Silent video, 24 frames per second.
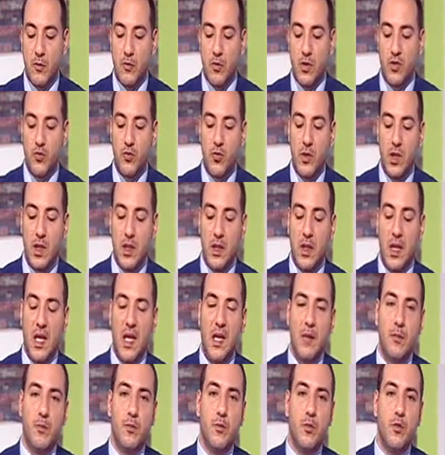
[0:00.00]
which will
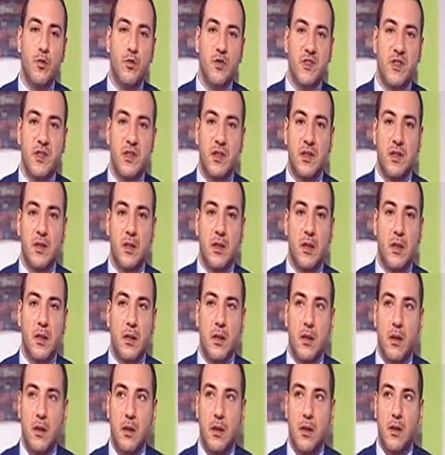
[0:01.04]
help boost
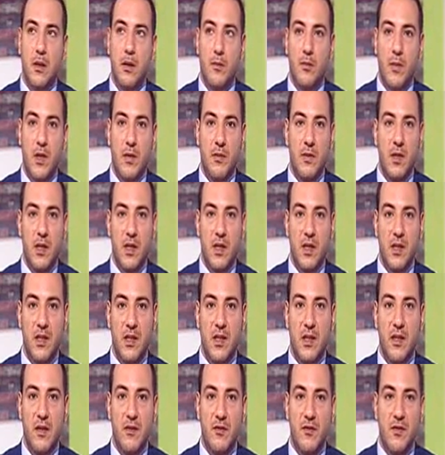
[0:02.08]
uh, maybe
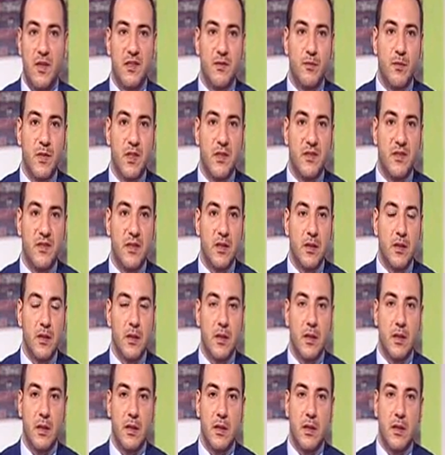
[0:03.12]
Indian investments
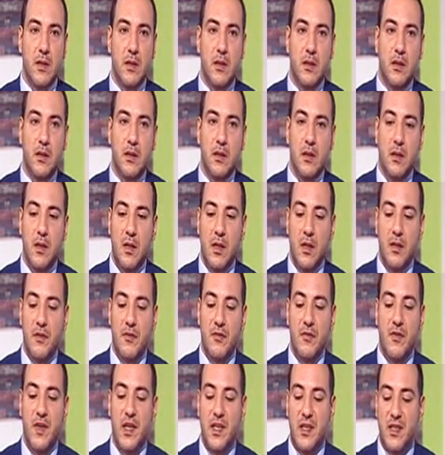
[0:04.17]
in, in
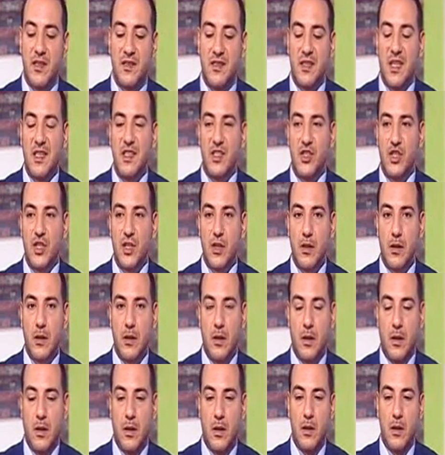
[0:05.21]
very essential